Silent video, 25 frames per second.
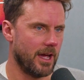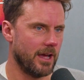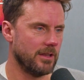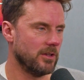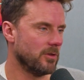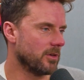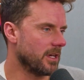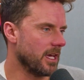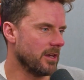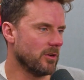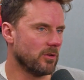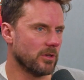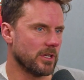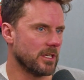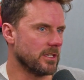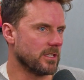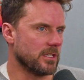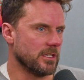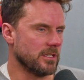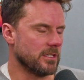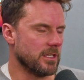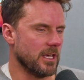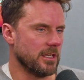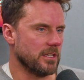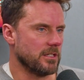And you'll get
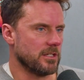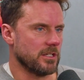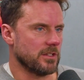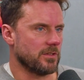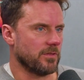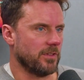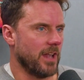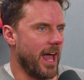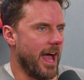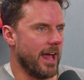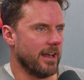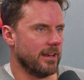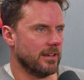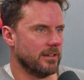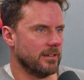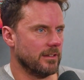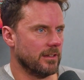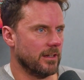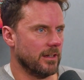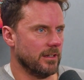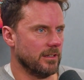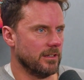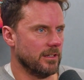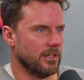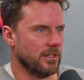audiences that are just flat.
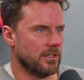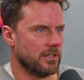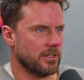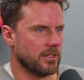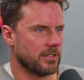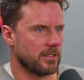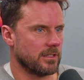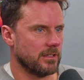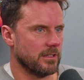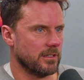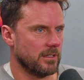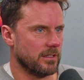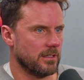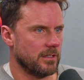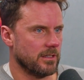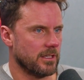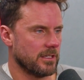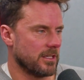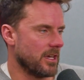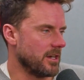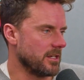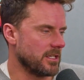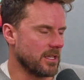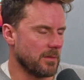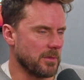And
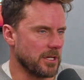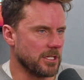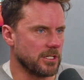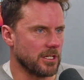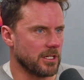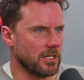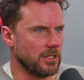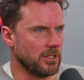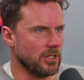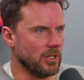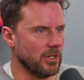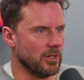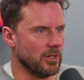there's only so much you can do.